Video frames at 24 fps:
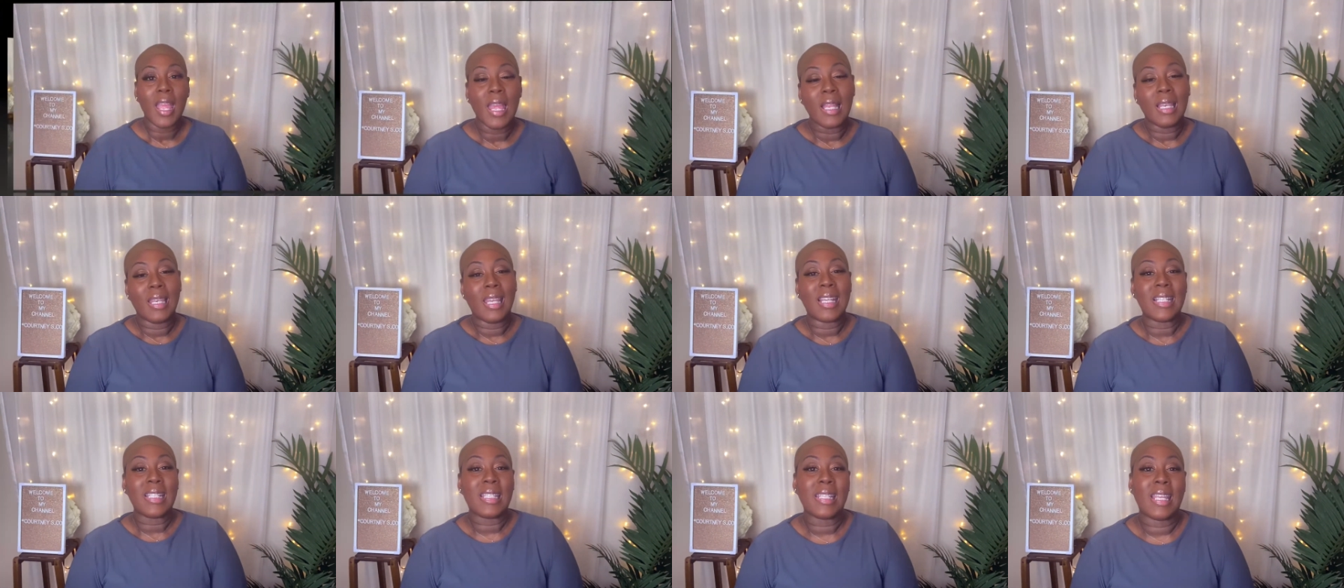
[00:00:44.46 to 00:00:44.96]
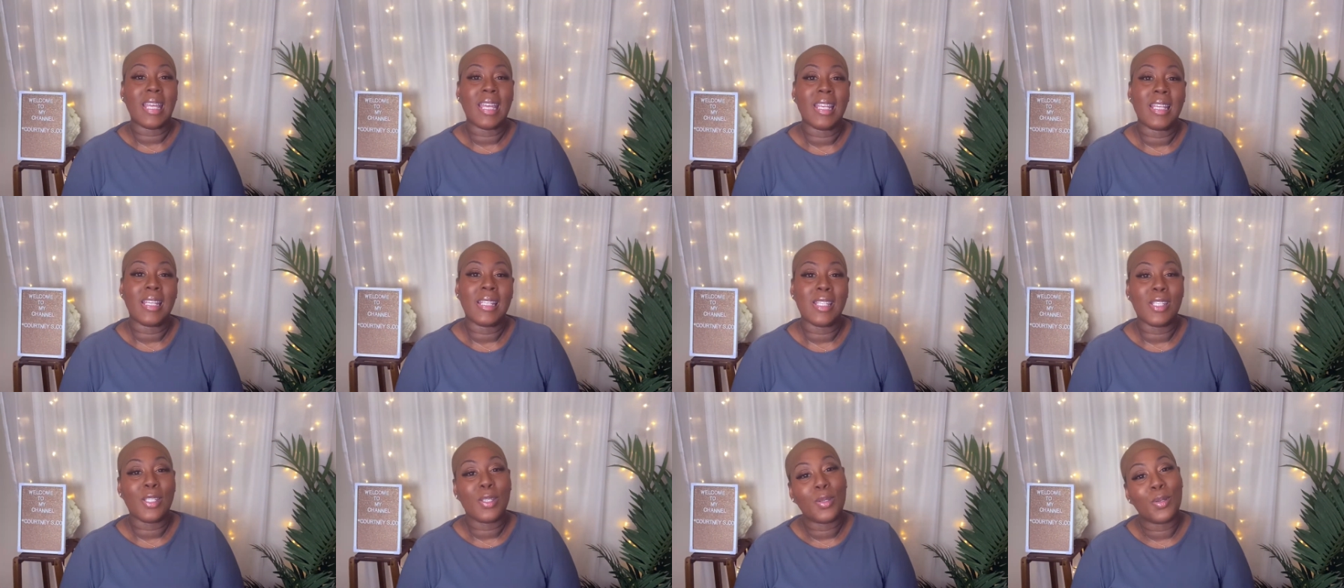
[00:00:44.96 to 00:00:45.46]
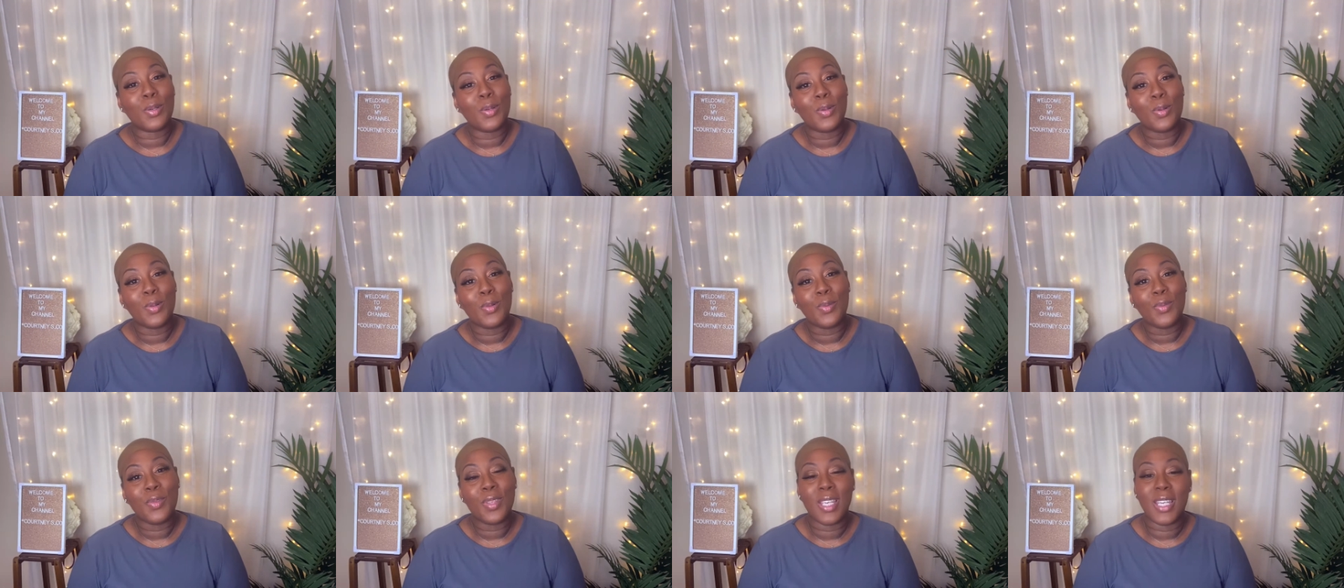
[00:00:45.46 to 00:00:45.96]
Let's get
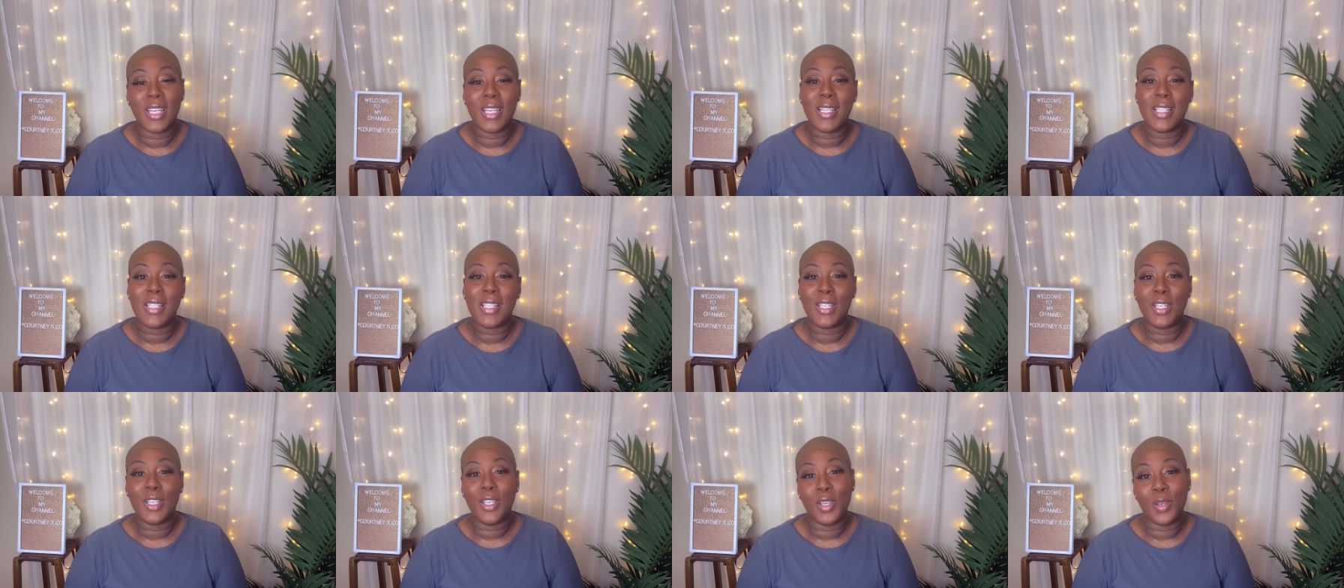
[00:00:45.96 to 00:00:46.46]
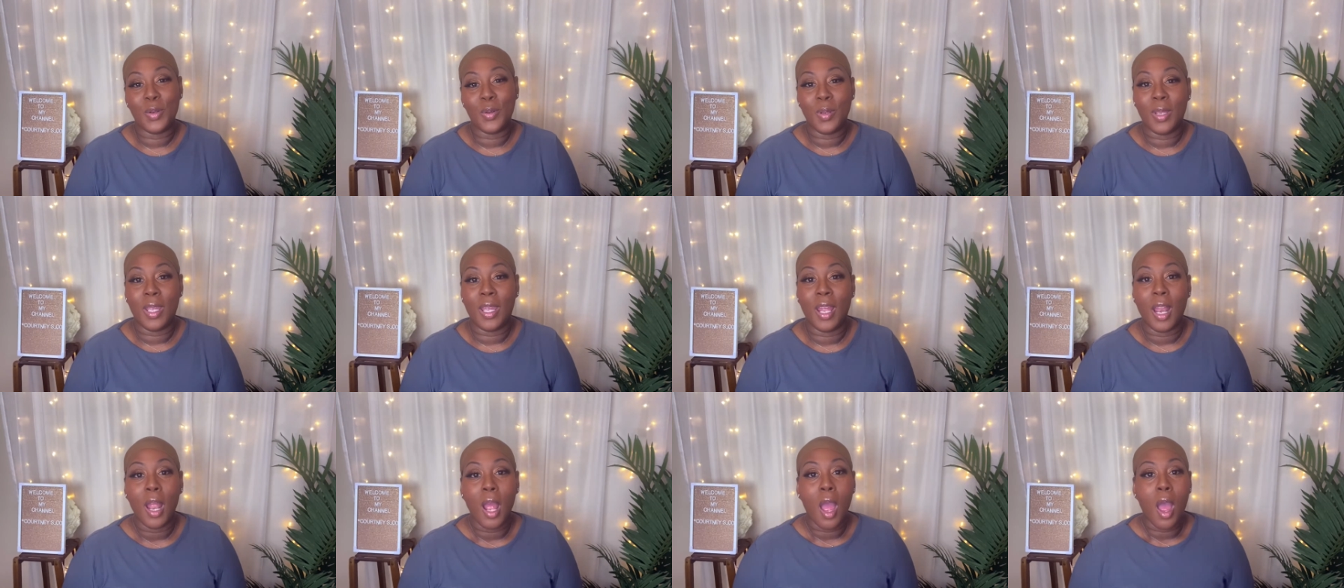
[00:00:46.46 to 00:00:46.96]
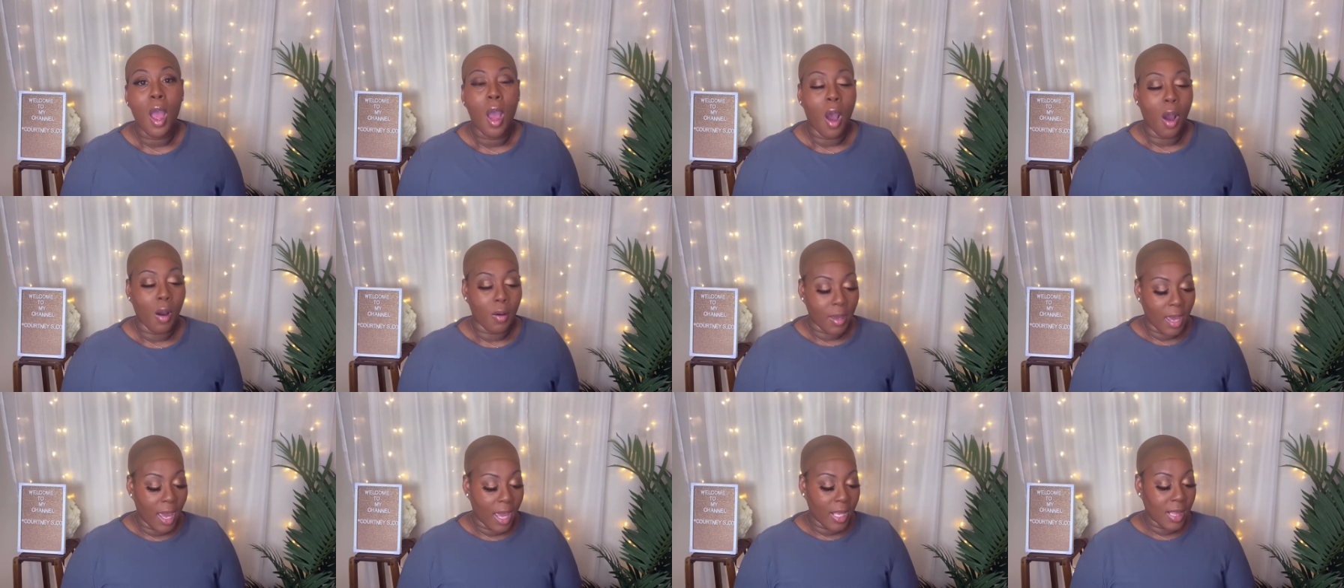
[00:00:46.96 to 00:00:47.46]
into this unit.
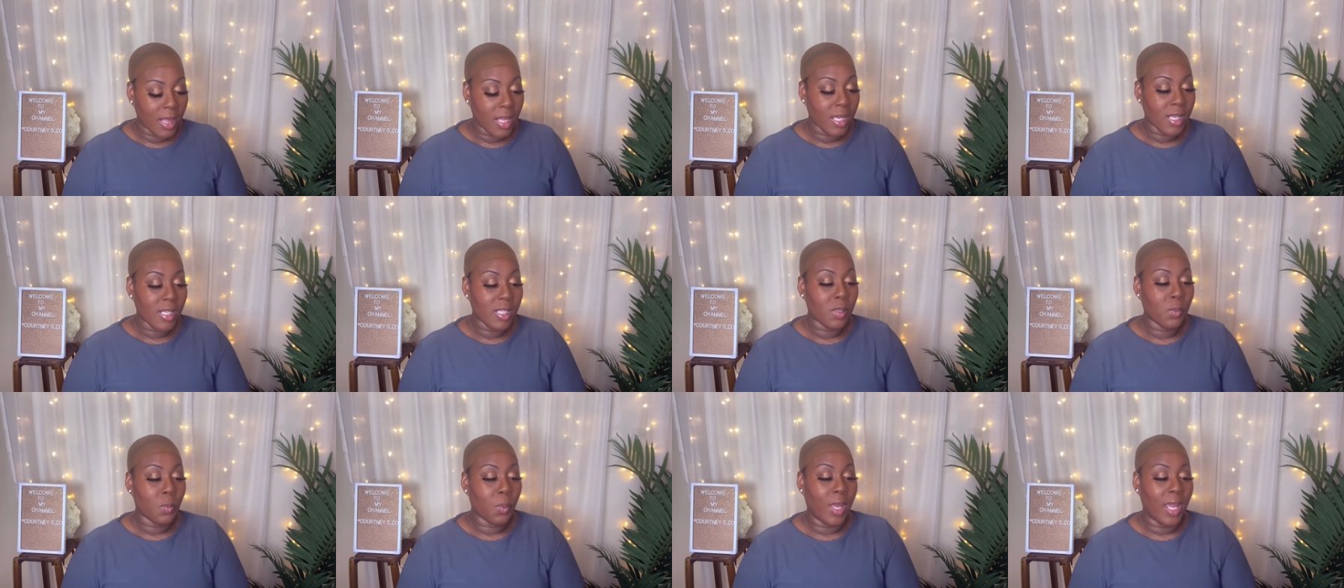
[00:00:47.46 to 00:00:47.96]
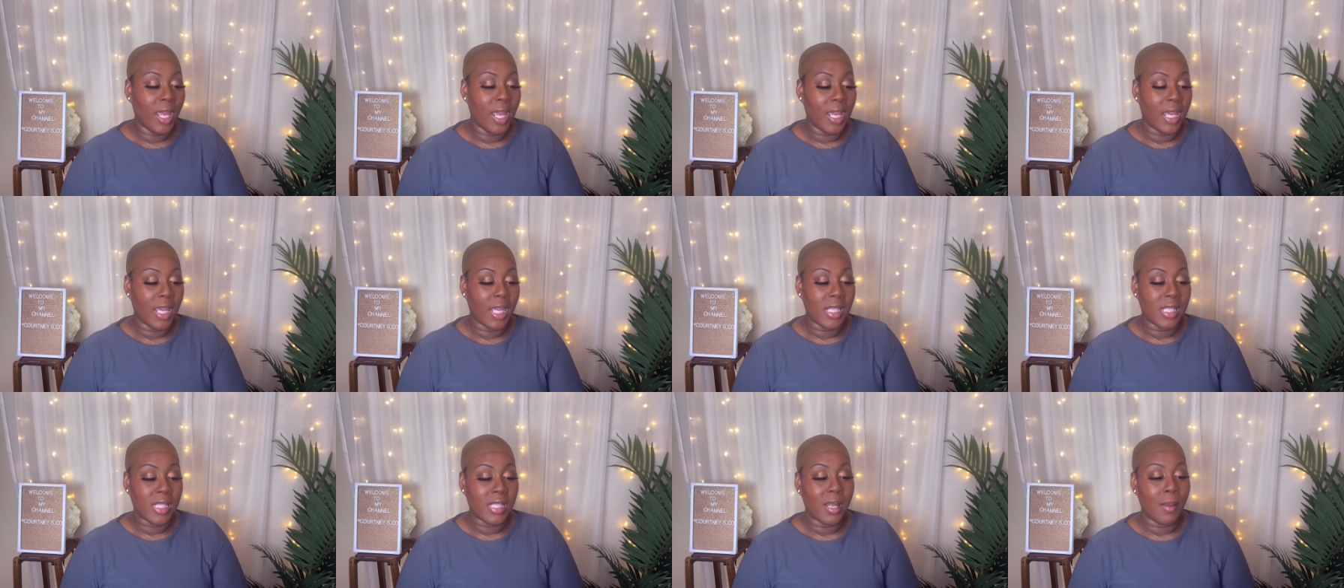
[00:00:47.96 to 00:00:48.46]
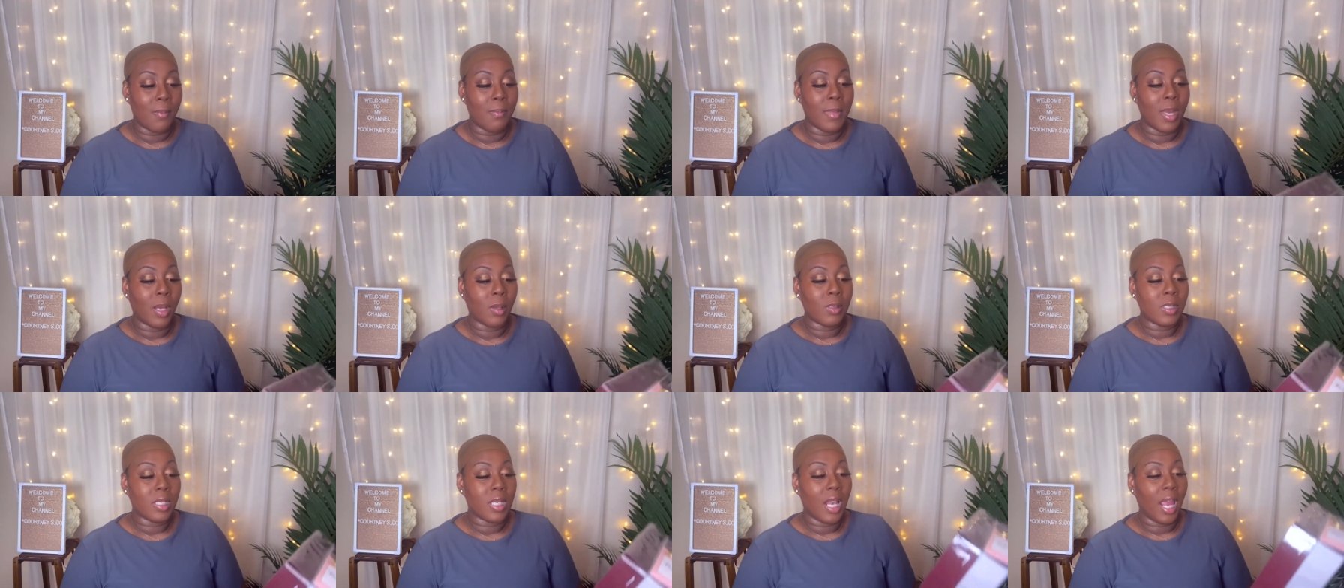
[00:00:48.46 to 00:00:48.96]
Okay, this wig is the
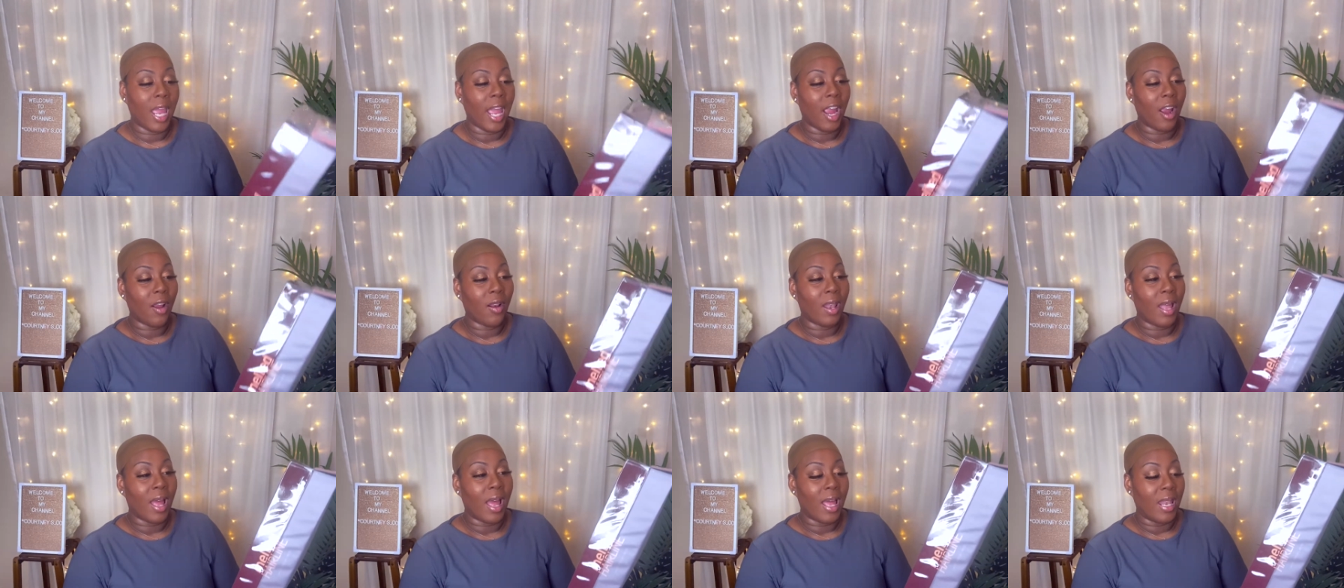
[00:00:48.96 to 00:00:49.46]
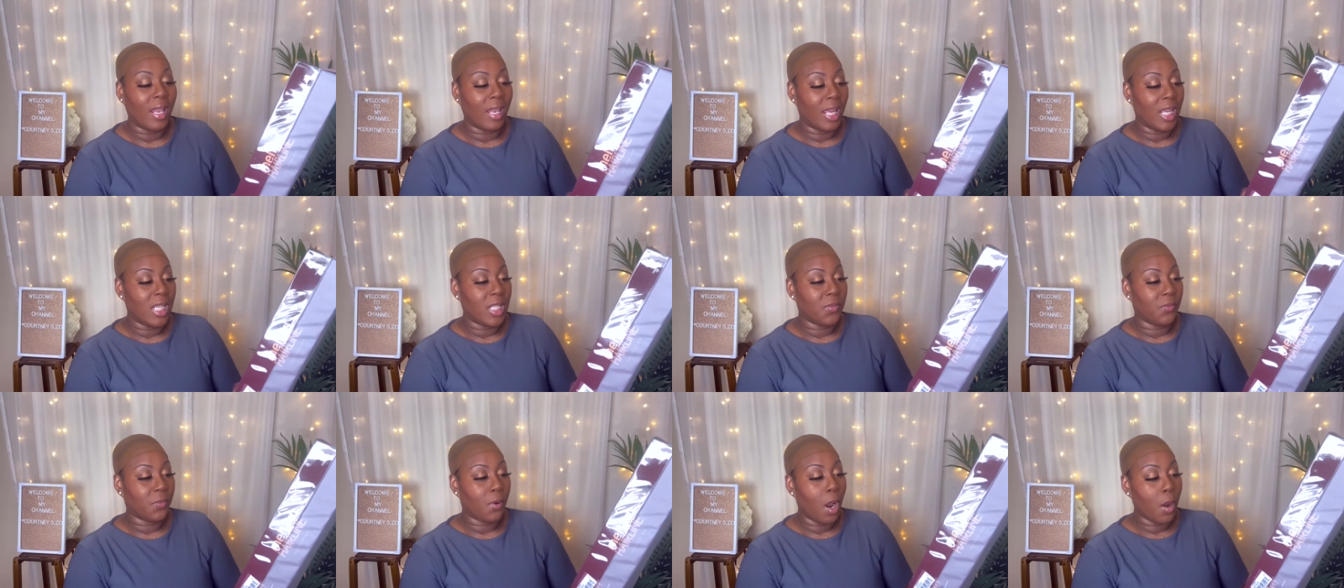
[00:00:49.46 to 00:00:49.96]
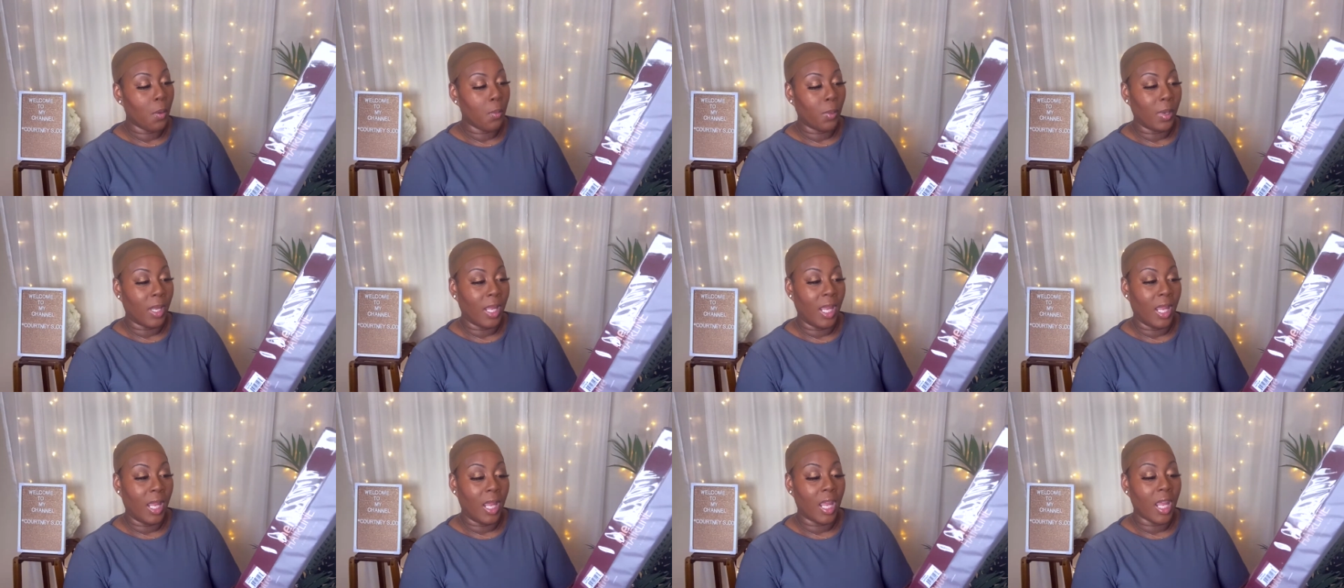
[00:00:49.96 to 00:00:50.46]
Melted Hairline Lace Front
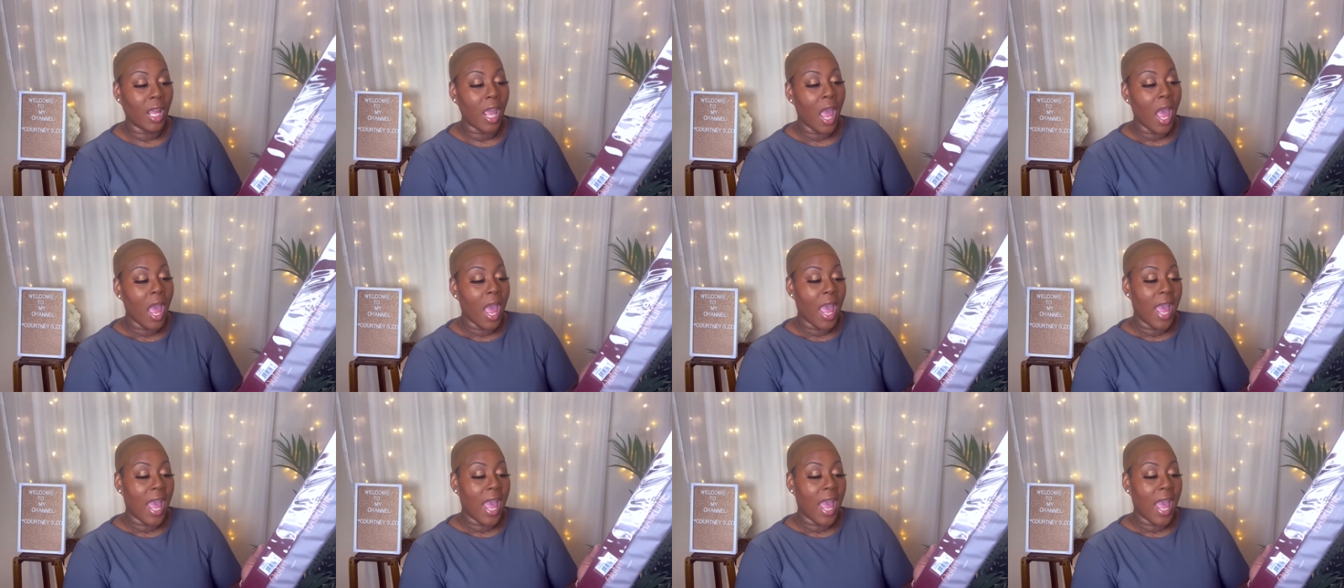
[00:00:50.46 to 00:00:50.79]
Wig.